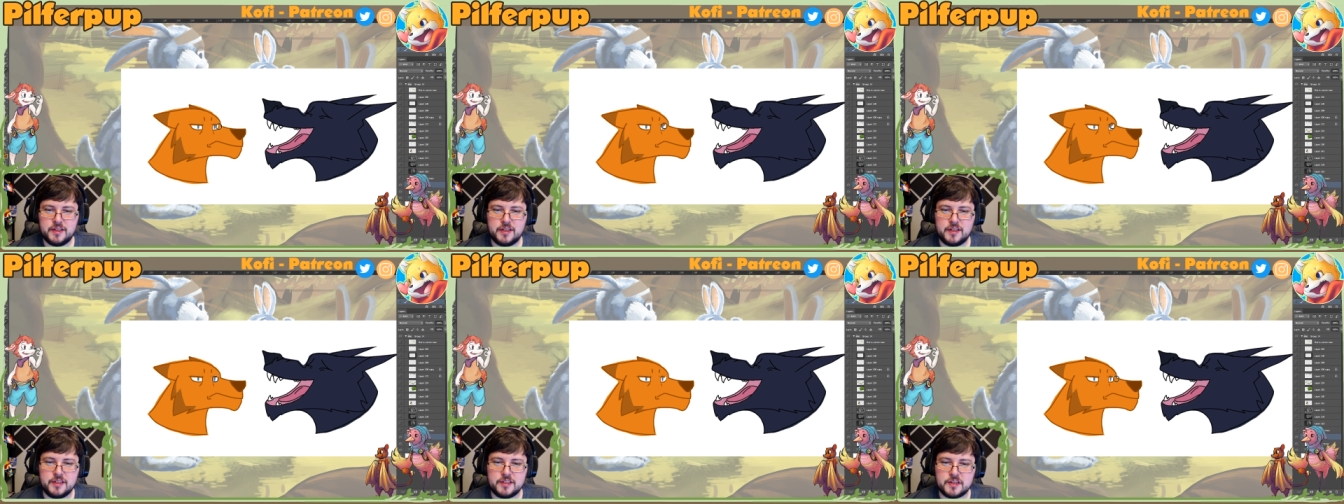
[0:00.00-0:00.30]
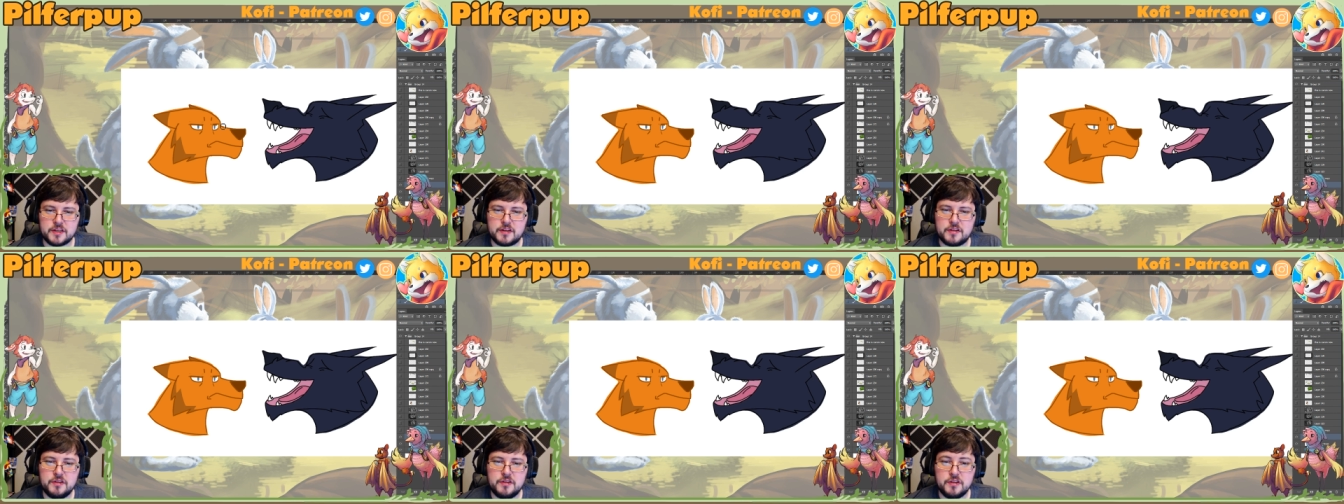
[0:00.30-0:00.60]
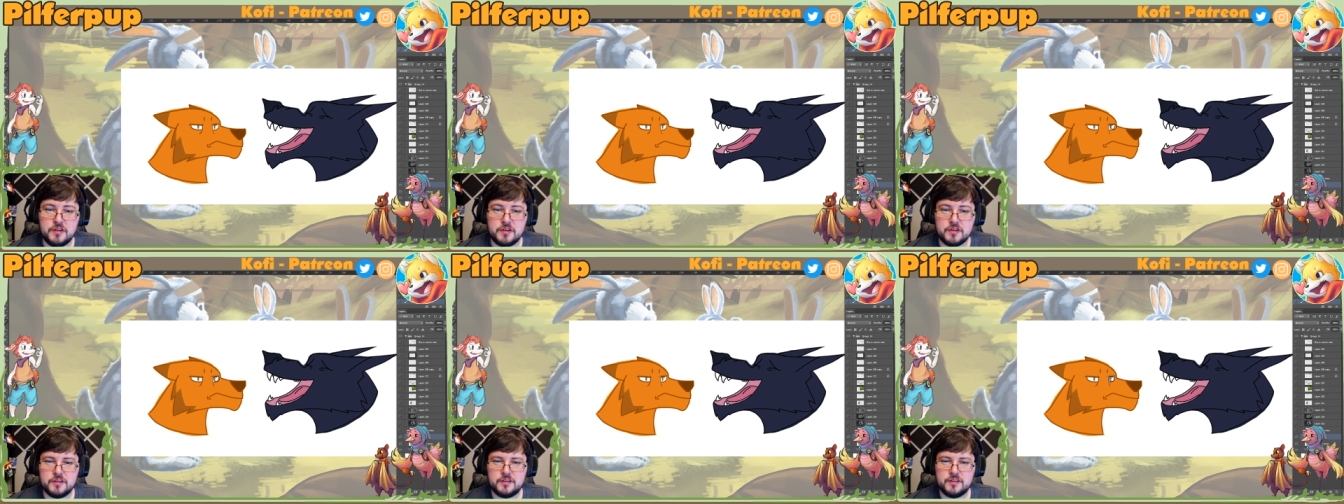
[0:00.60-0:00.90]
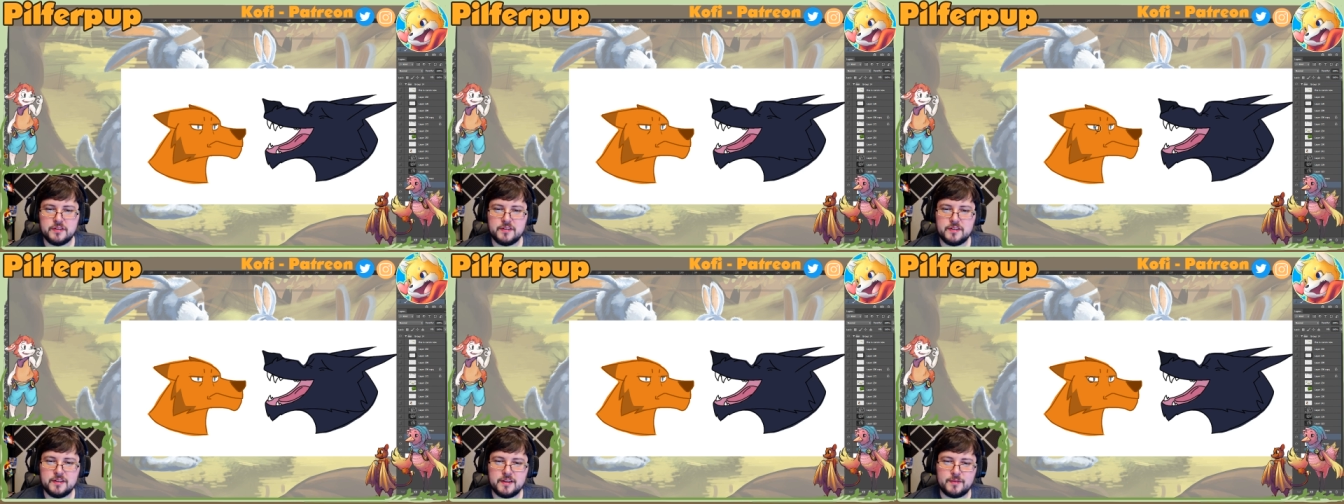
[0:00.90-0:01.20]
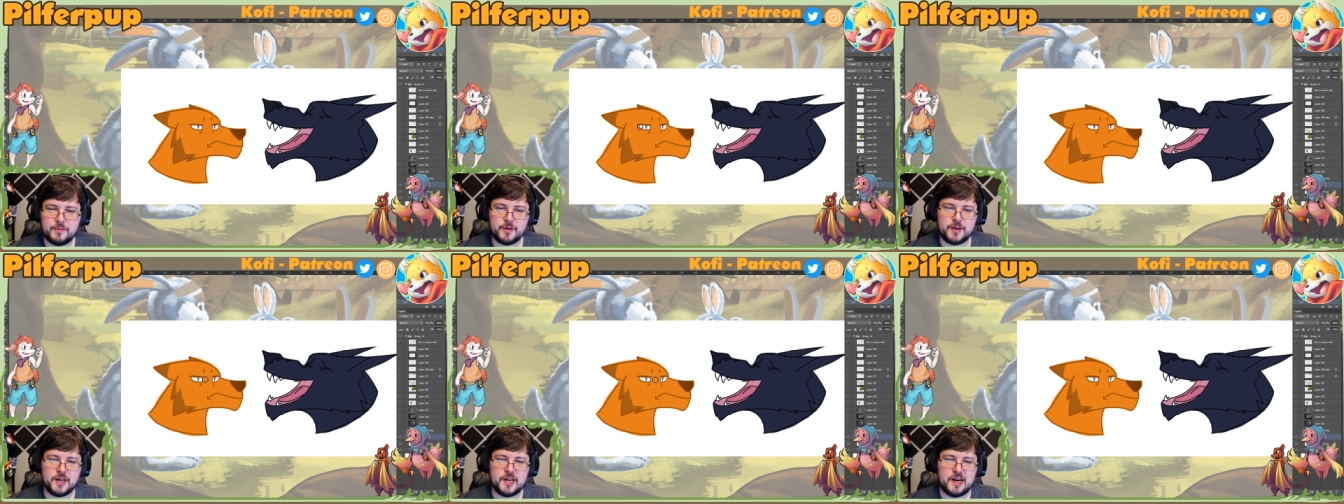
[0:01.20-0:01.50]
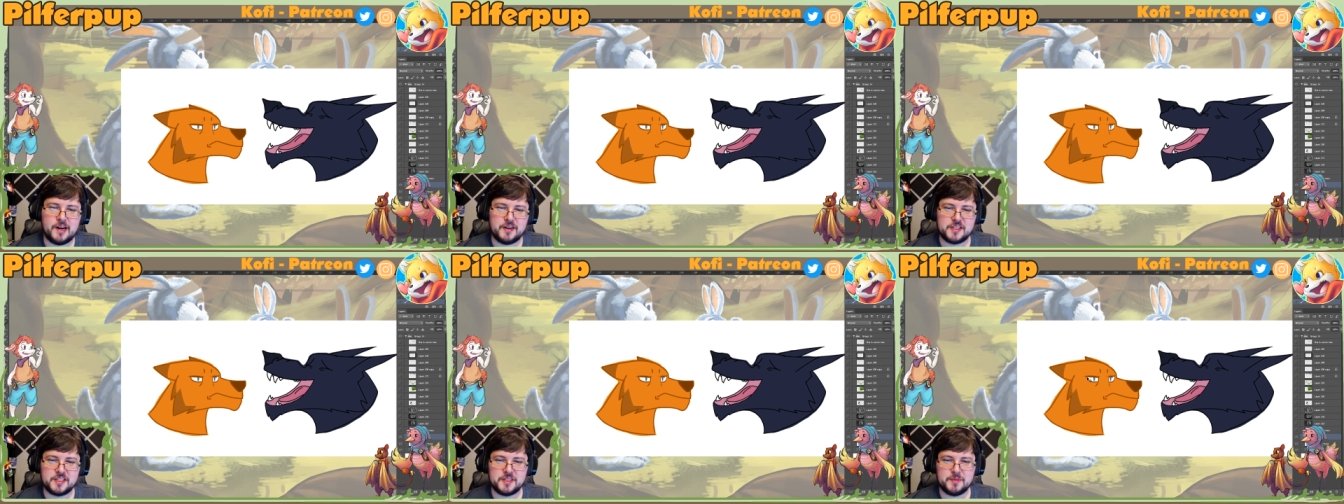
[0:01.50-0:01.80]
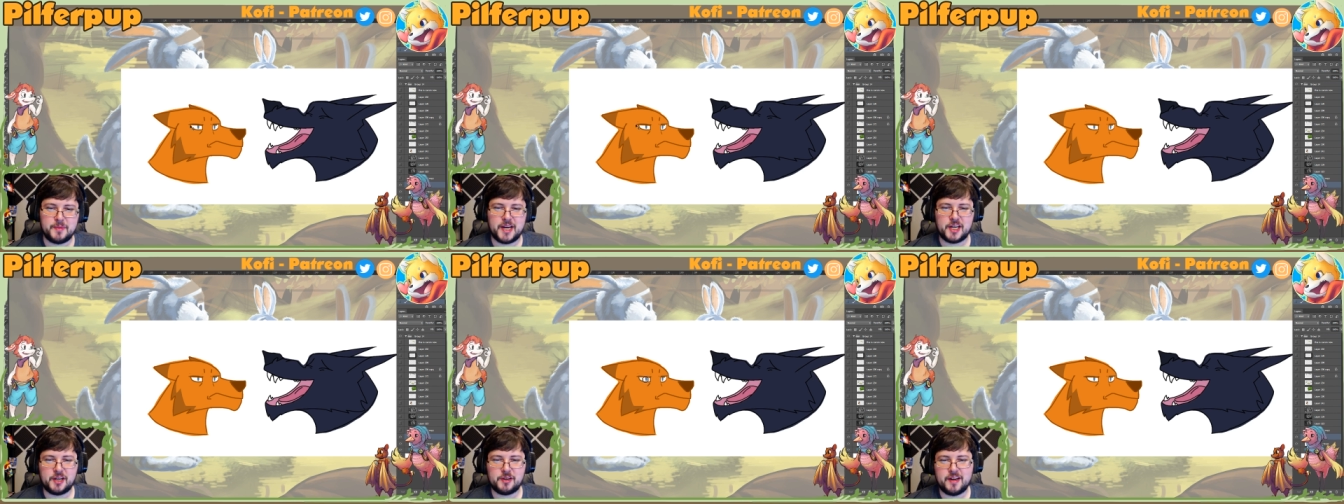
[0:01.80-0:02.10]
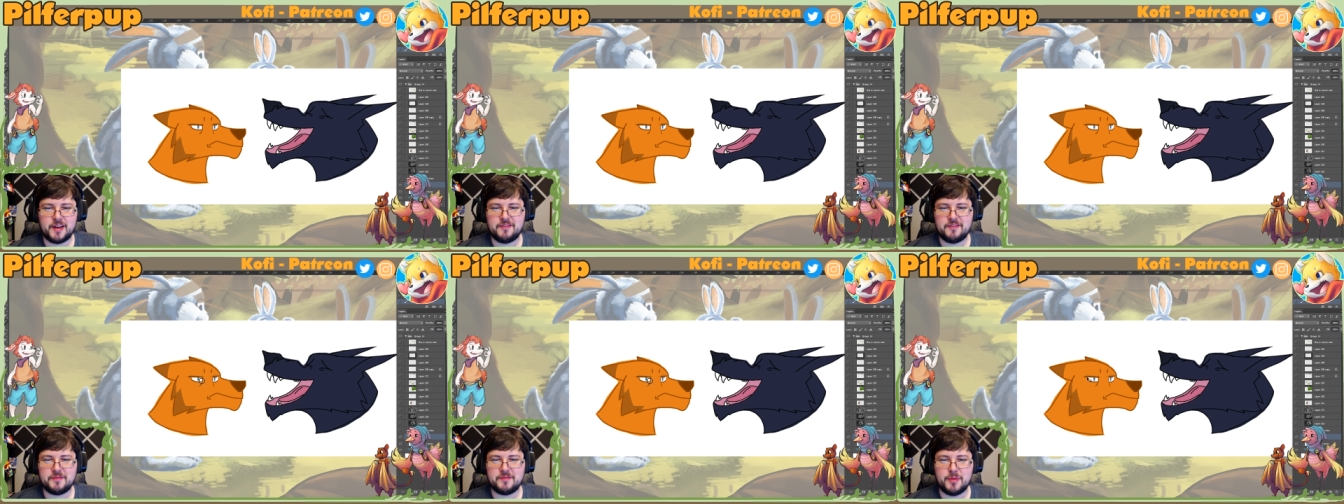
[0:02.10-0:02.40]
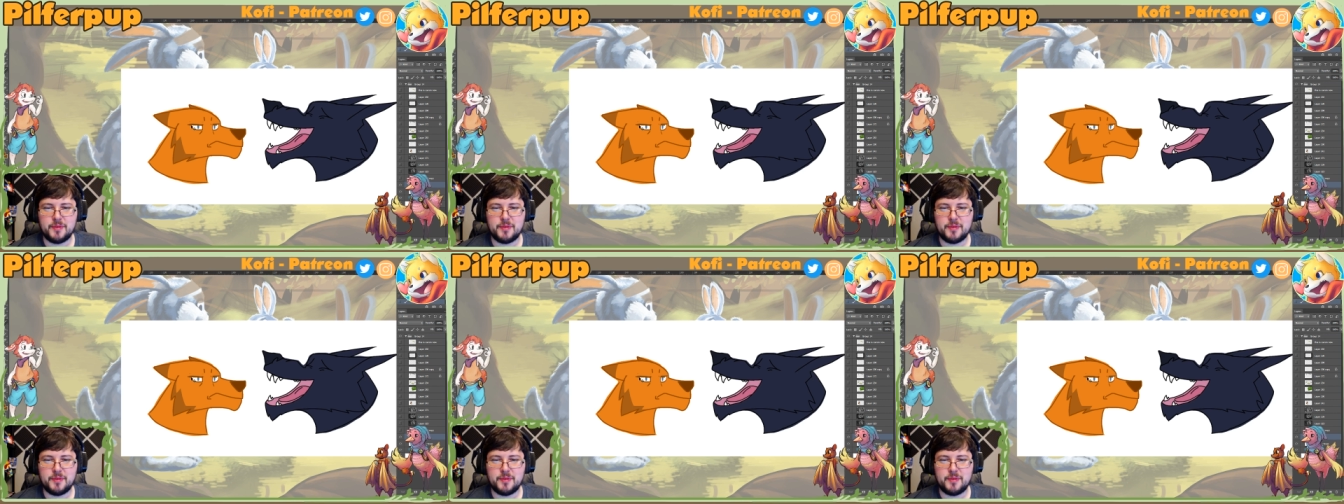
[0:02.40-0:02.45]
He's like, ugh. What? How does the Minecraft